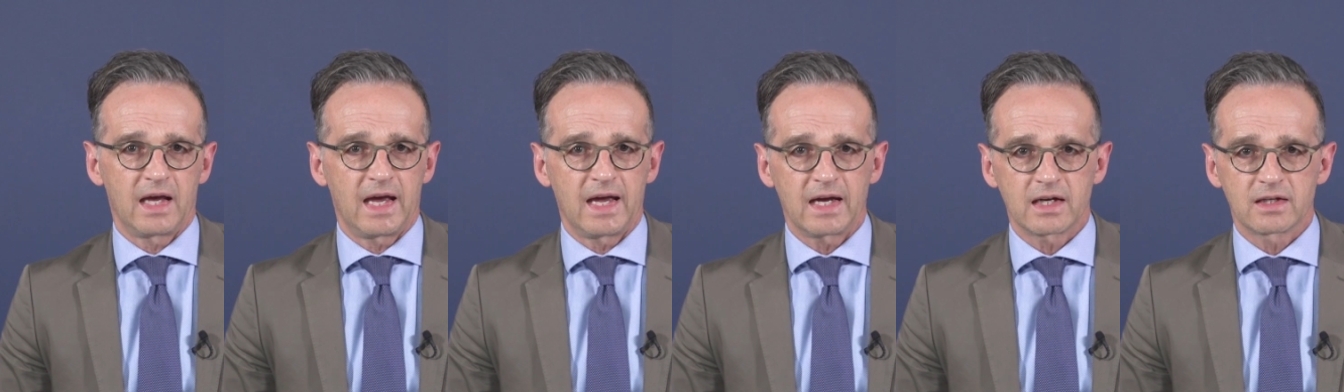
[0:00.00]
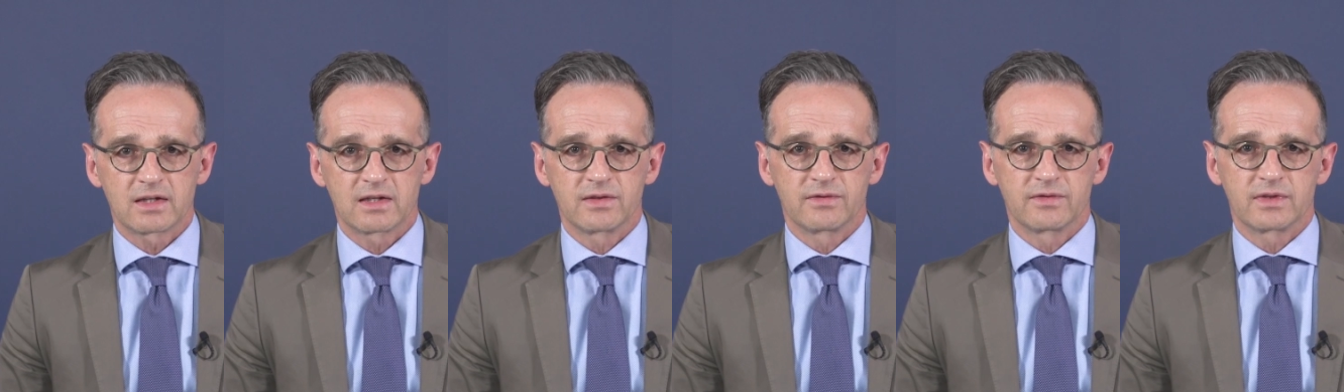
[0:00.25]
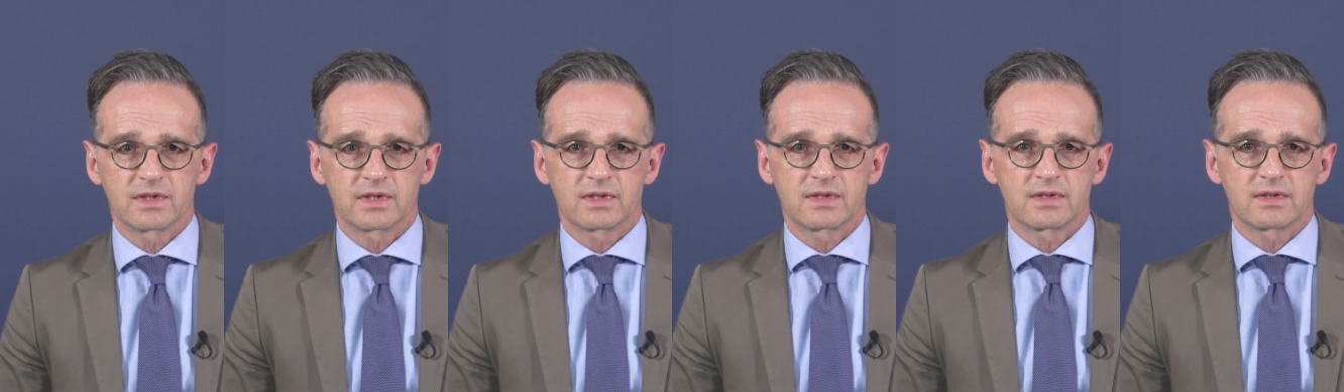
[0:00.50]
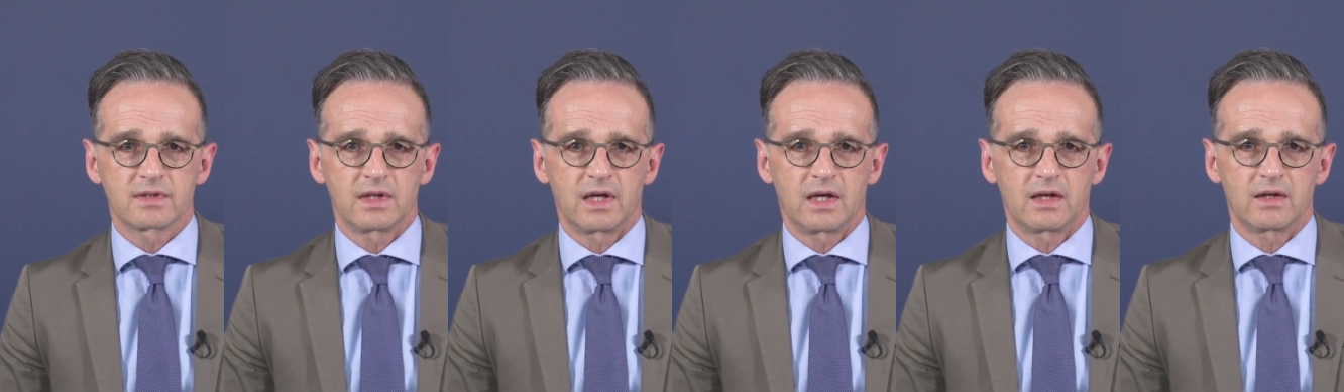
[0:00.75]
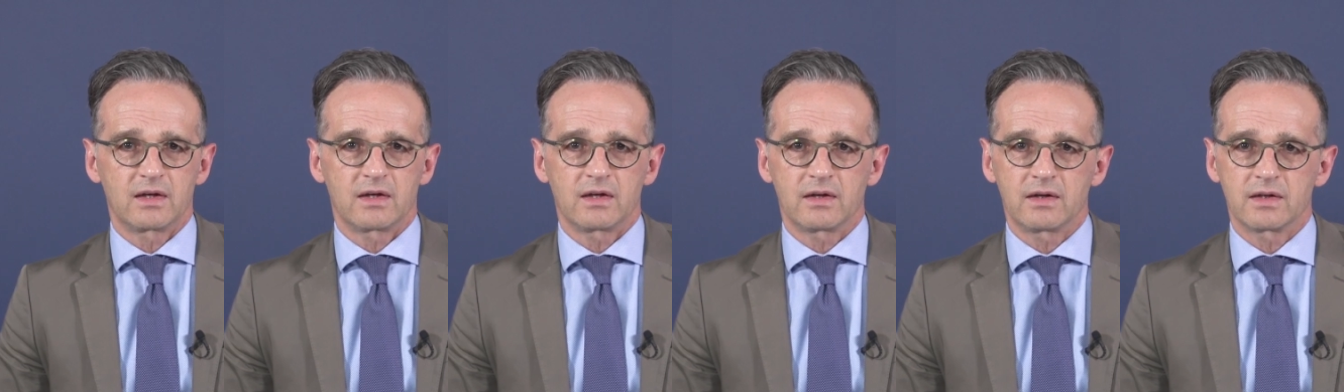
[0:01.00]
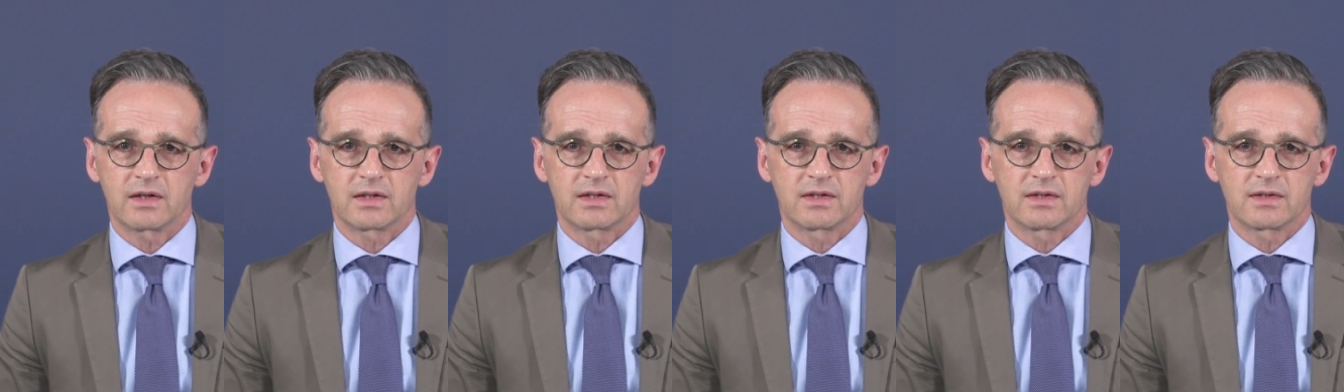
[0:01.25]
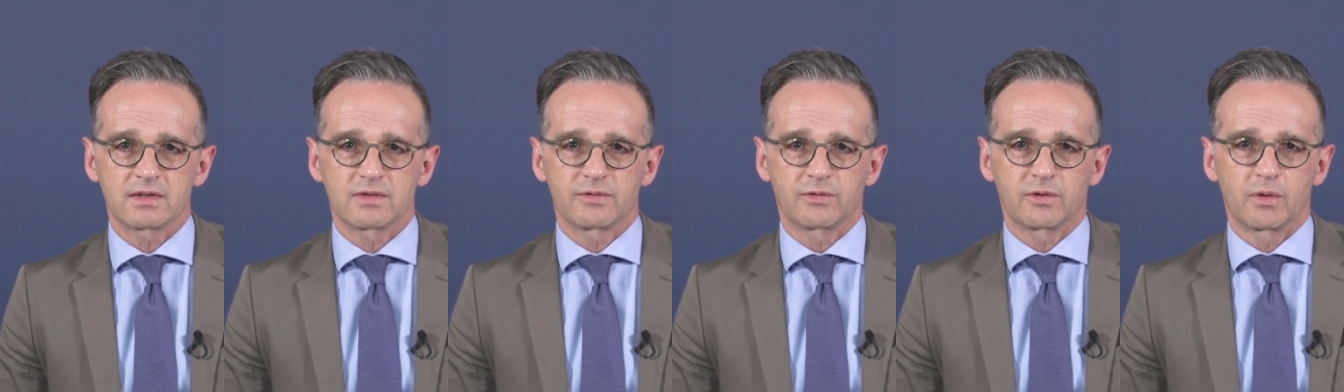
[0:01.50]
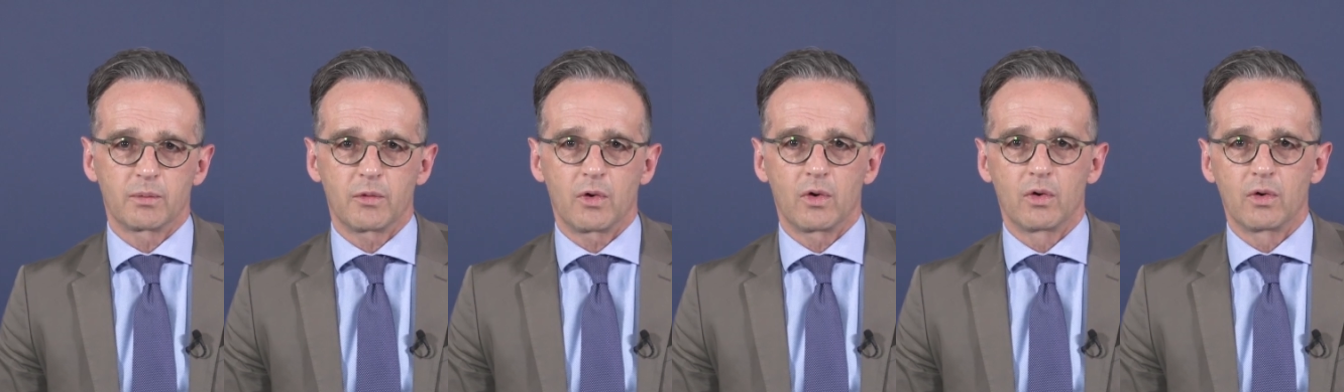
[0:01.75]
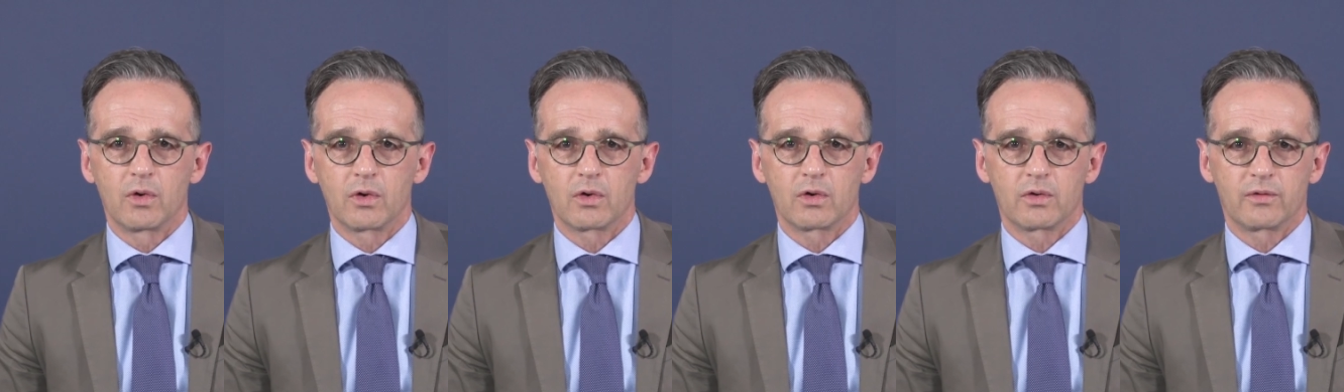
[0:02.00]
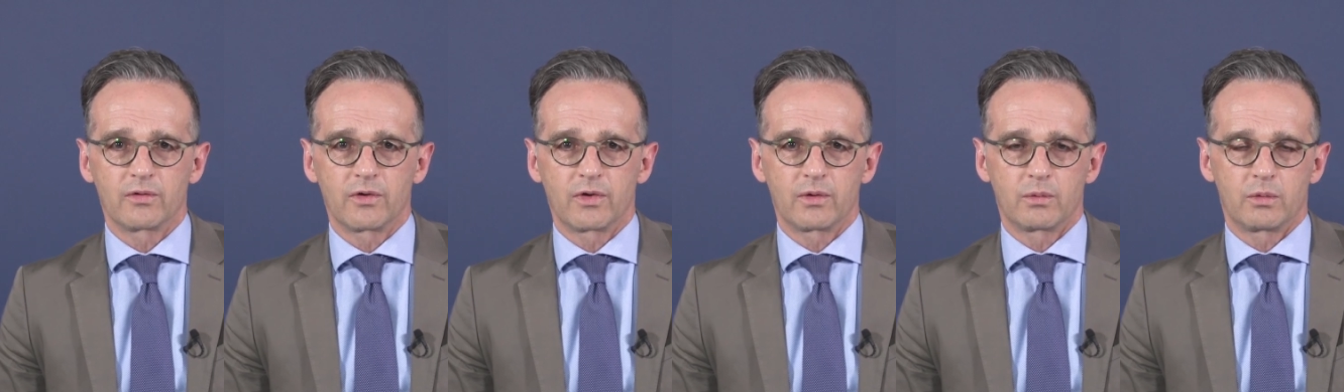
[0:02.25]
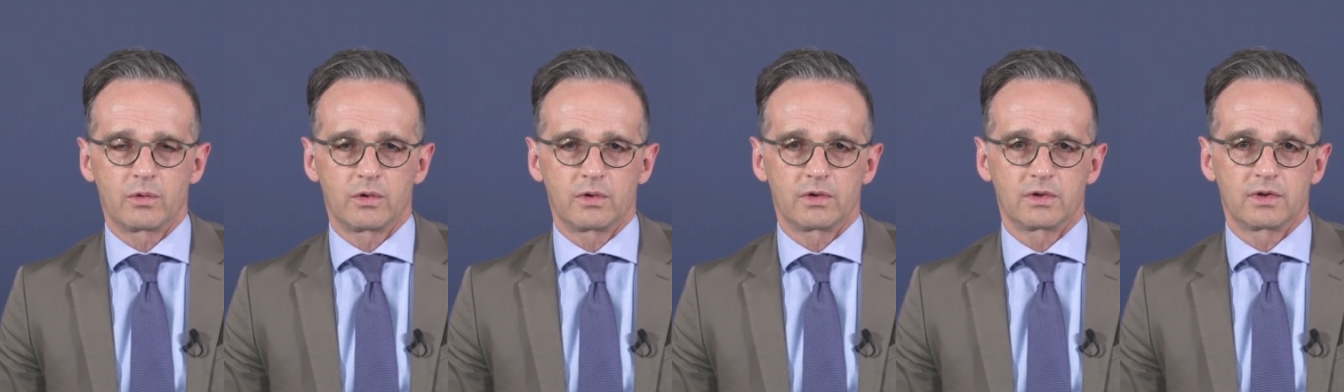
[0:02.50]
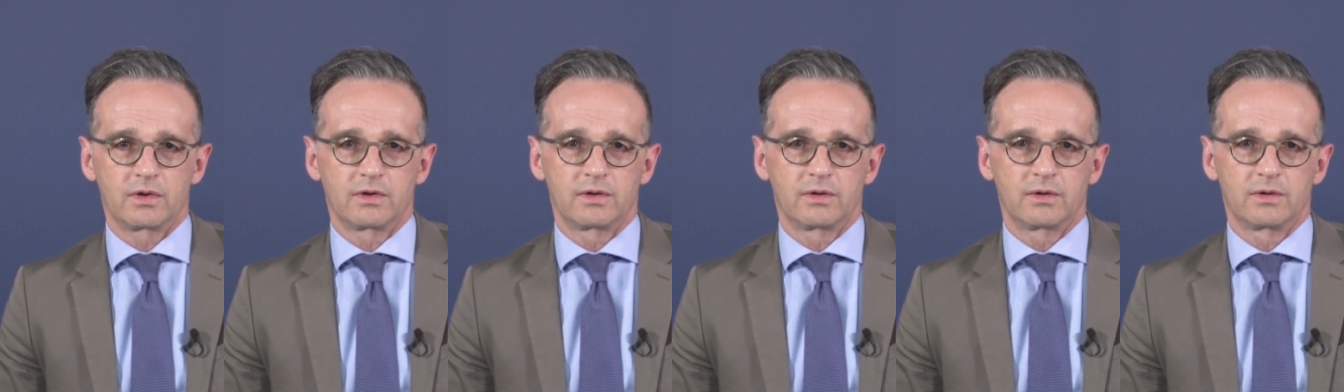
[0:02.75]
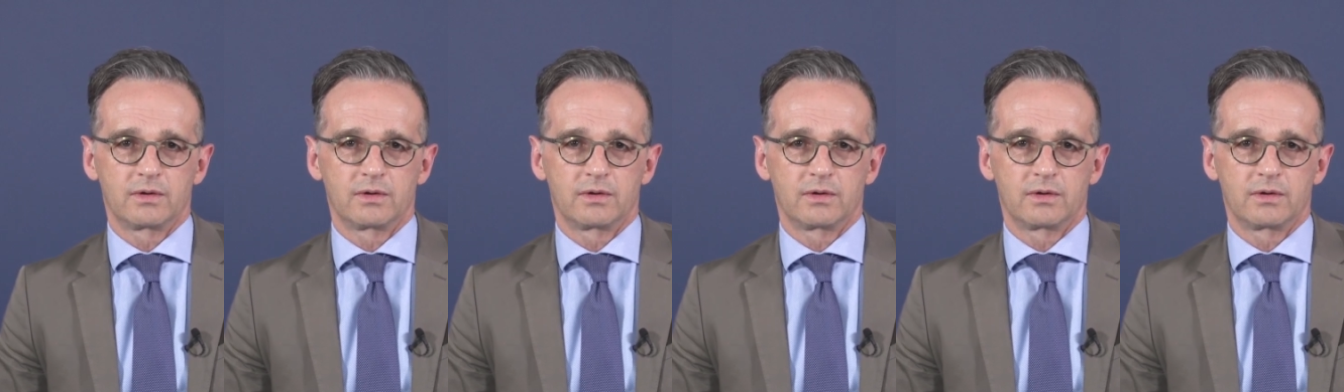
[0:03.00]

activists and artists from all over the world.